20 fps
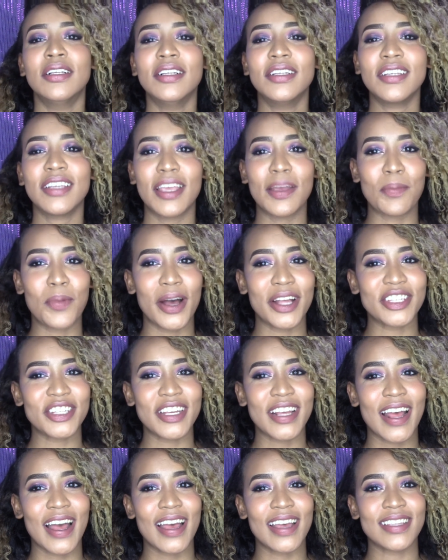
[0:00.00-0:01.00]
Keep
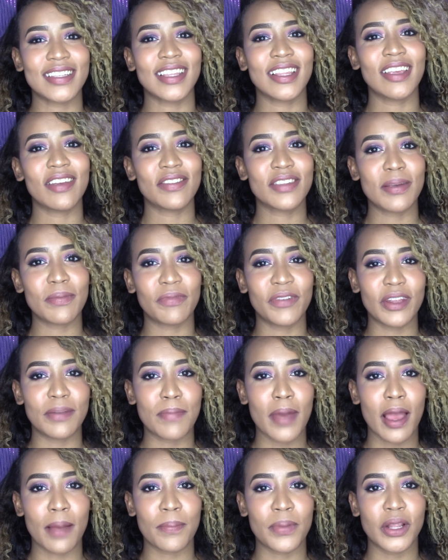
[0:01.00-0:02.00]
watching, guys. Leave some
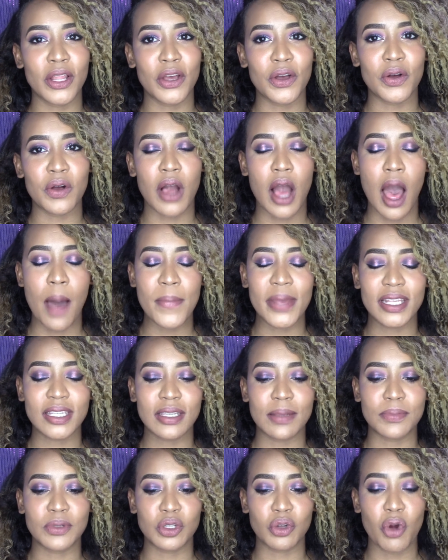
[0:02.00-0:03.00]
feedback below, comment,
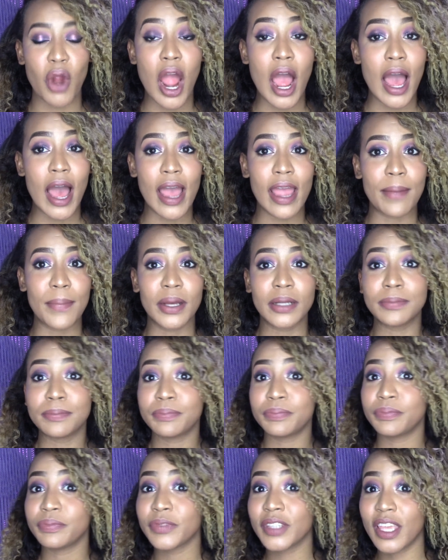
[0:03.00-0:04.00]
subscribe,
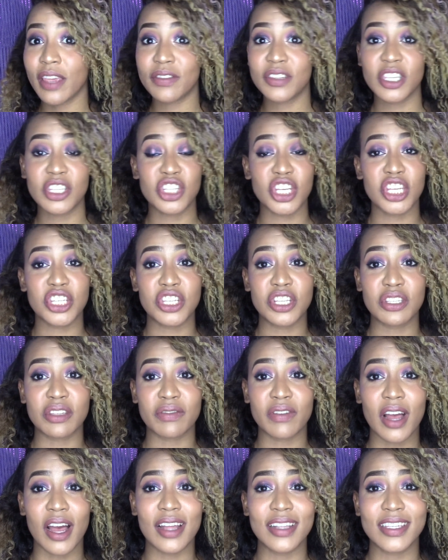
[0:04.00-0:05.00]
give suggestions
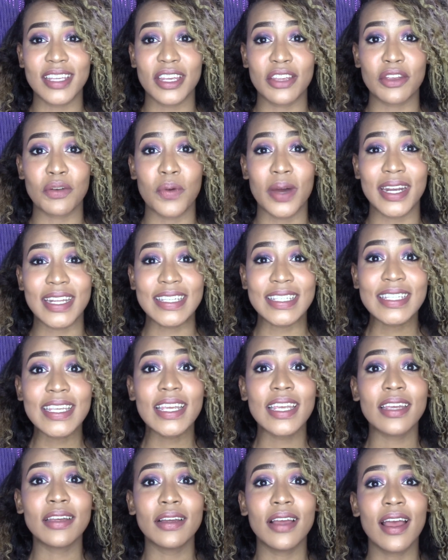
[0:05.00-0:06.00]
of content you want to
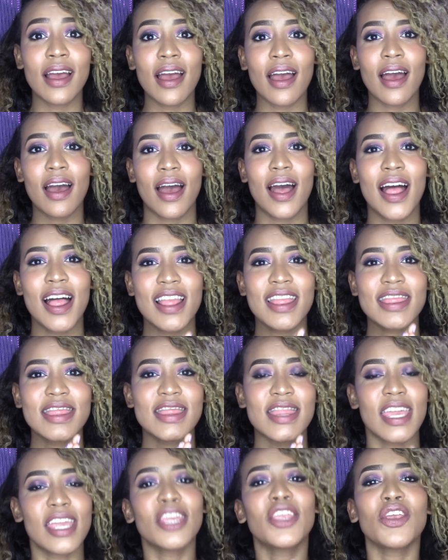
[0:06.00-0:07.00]
see.
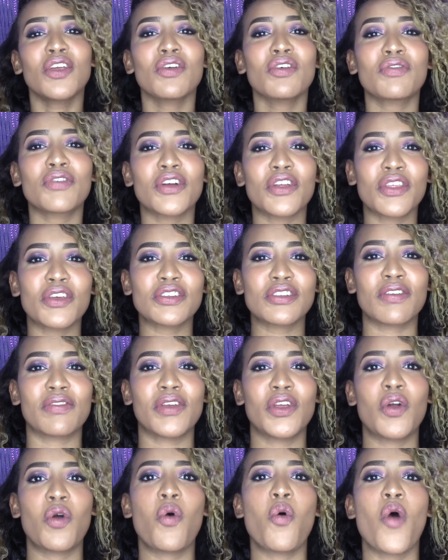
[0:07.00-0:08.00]
Thank you for those of
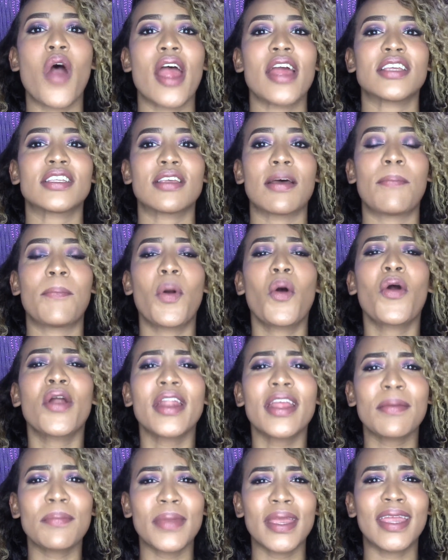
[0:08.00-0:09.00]
you who are
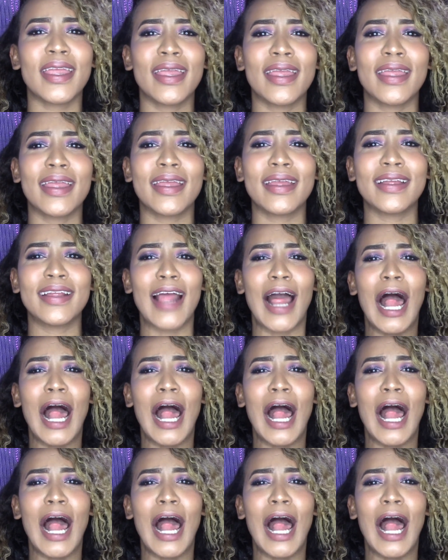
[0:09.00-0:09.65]
supporting me.